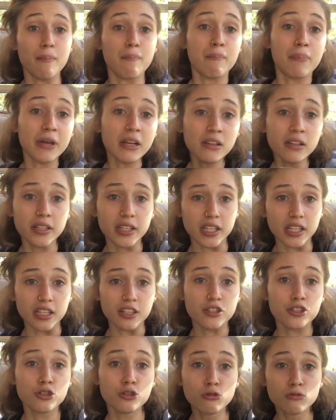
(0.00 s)

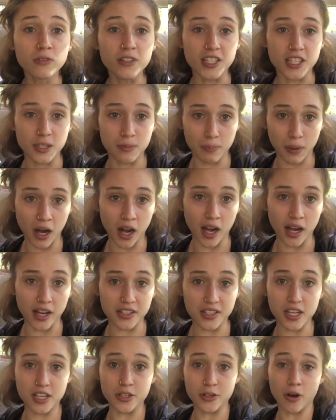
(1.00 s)
ability to
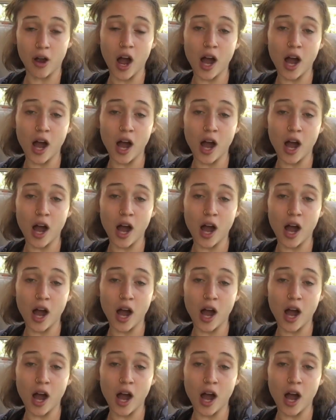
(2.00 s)
respond and your